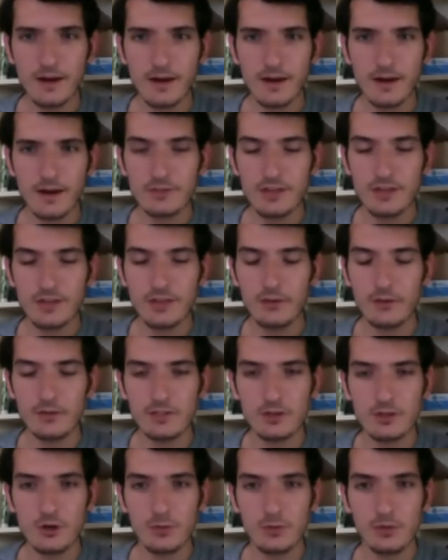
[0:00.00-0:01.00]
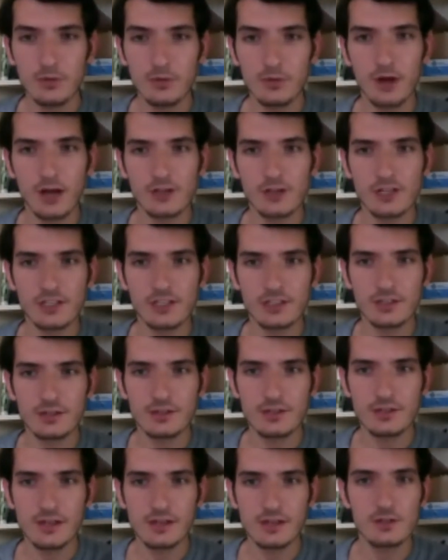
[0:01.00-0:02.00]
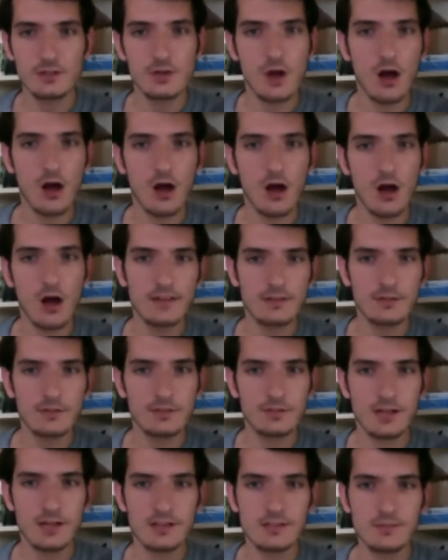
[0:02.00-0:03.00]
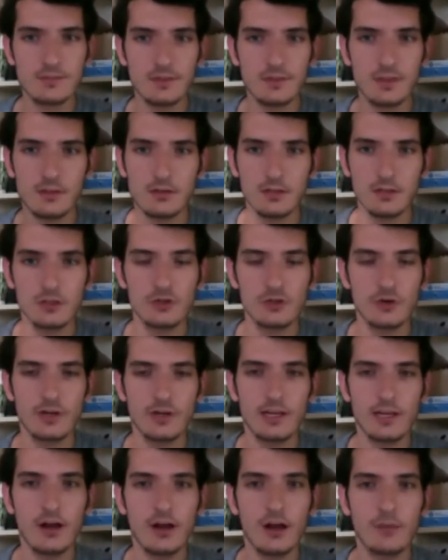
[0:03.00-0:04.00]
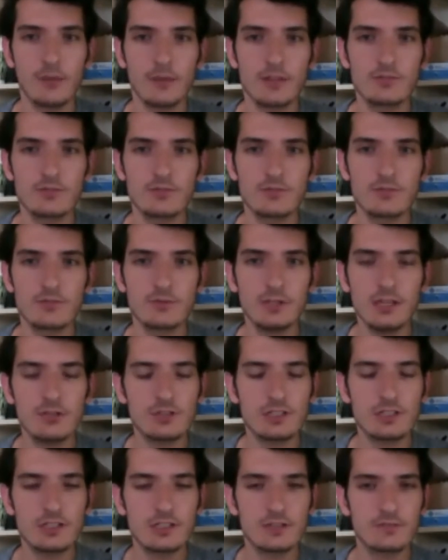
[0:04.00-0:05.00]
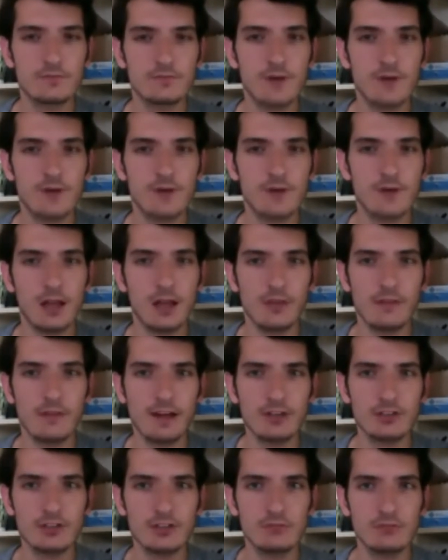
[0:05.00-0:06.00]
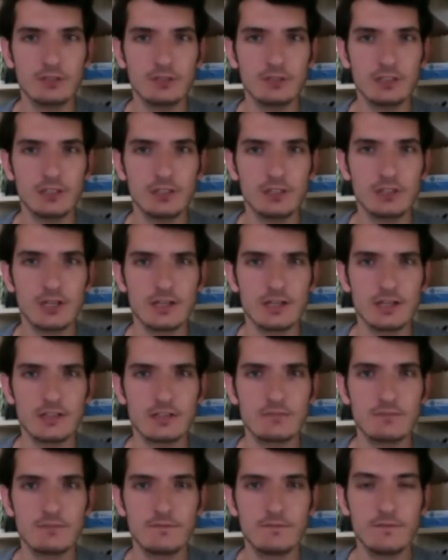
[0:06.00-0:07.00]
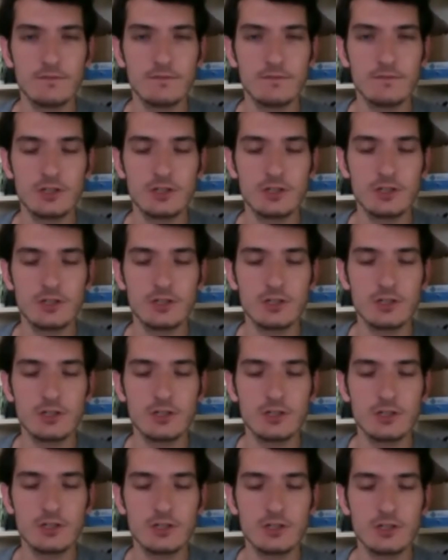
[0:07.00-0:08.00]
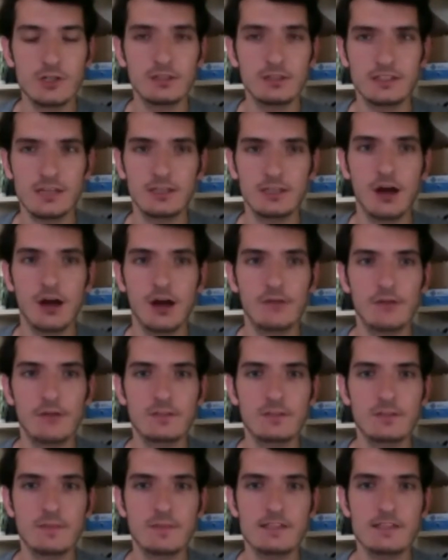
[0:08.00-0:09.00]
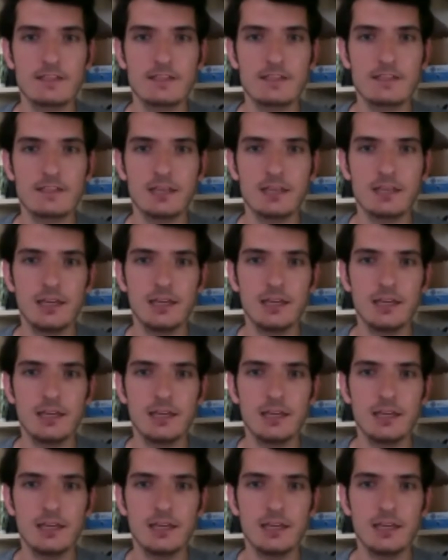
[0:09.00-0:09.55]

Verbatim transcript: Gooseberry, at first I thought it was an open project. It turns out it's not, so it's not something that you can join in on, but it's really interesting to follow. They've actually really just finished building the team and kicked it off.